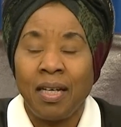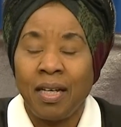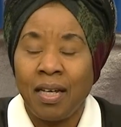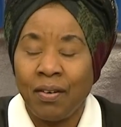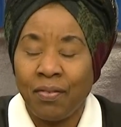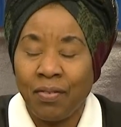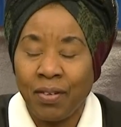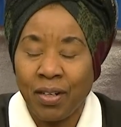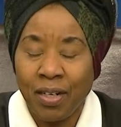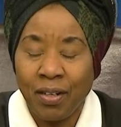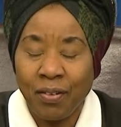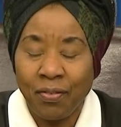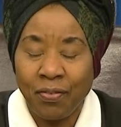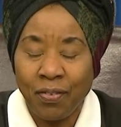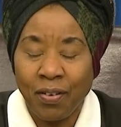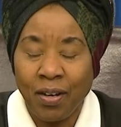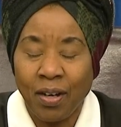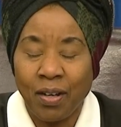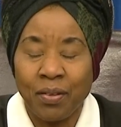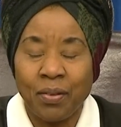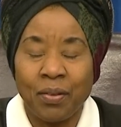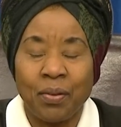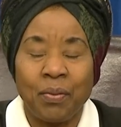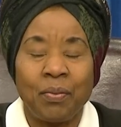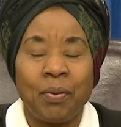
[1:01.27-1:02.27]
Heavenly
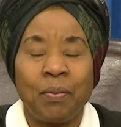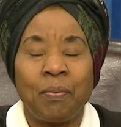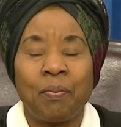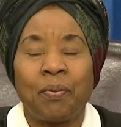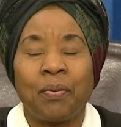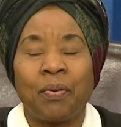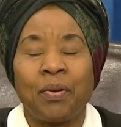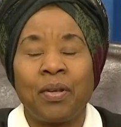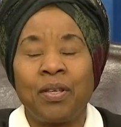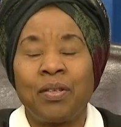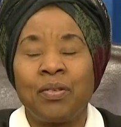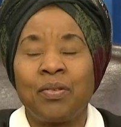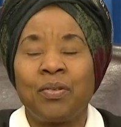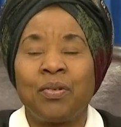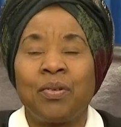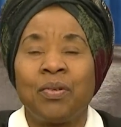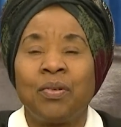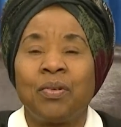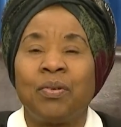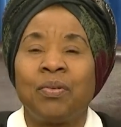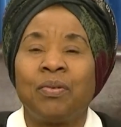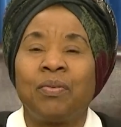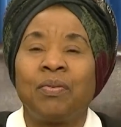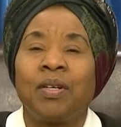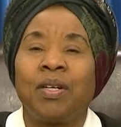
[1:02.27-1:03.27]
Father, we praise
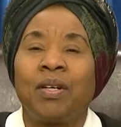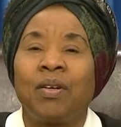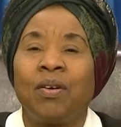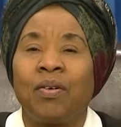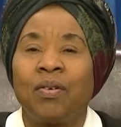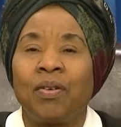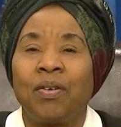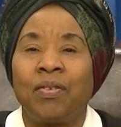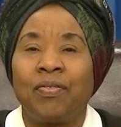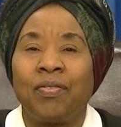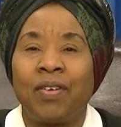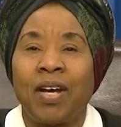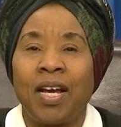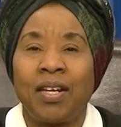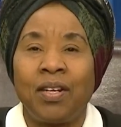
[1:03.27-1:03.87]
you, we glorify